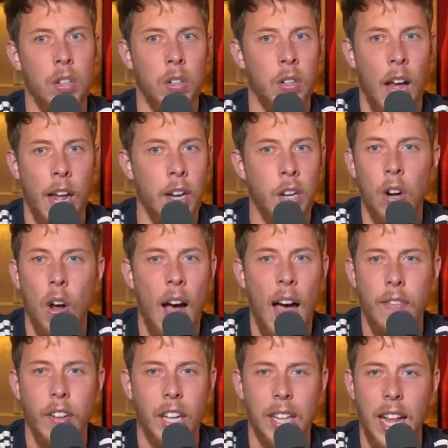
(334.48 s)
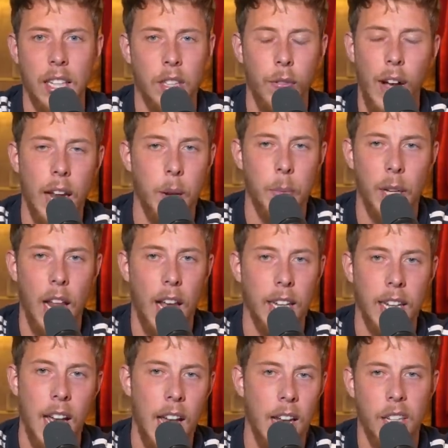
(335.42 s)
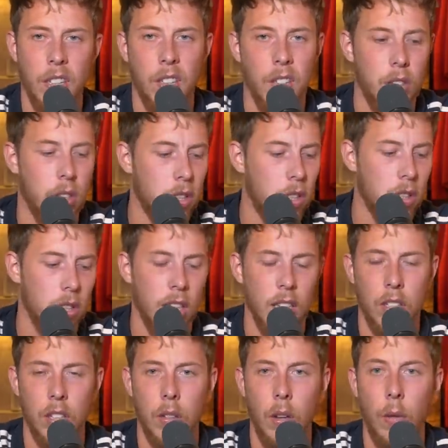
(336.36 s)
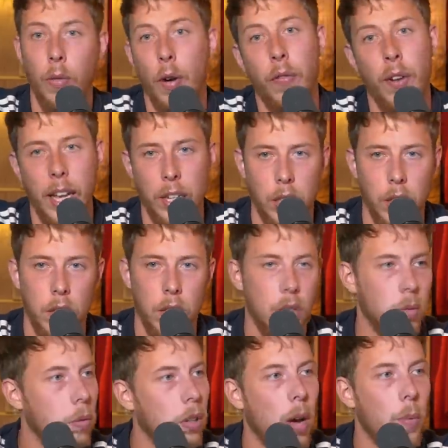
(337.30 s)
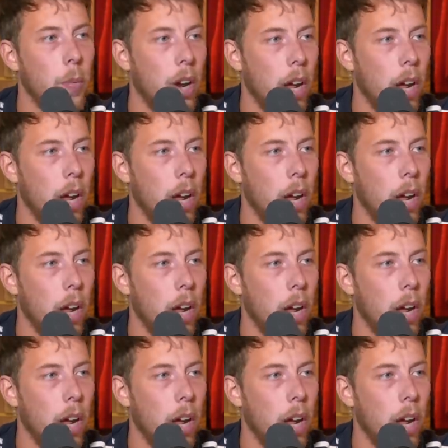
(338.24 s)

like not have it classified and be like, yeah, this is just a, this is a reflection, like